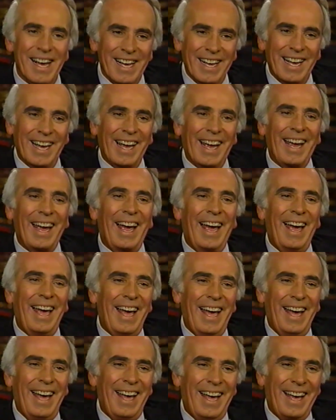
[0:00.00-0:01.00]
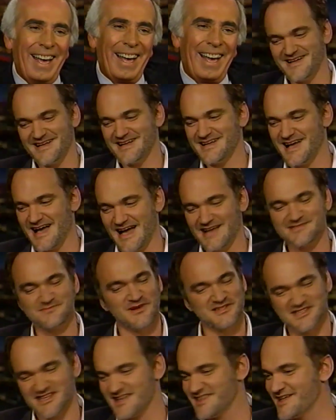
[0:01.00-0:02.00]
Yeah. As
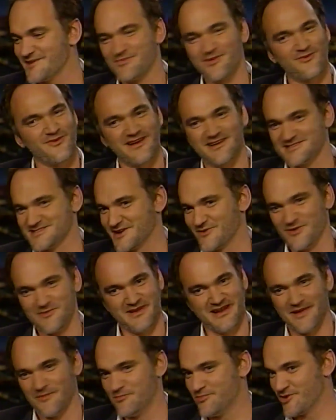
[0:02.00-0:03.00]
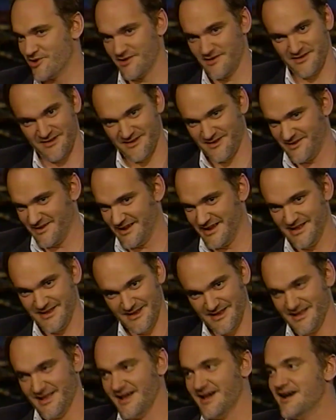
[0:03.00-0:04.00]
much as I like Burt Reynolds, I don't want to be named Burt. All right,
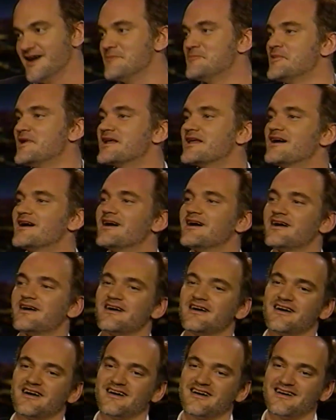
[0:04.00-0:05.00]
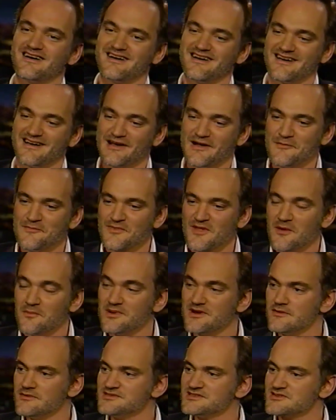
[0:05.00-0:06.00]

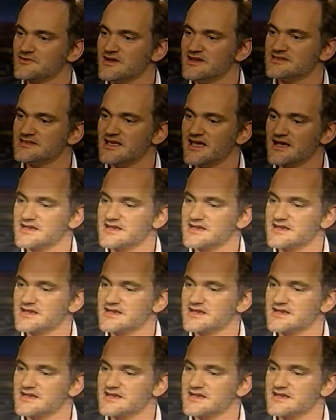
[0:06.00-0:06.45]
but it was great to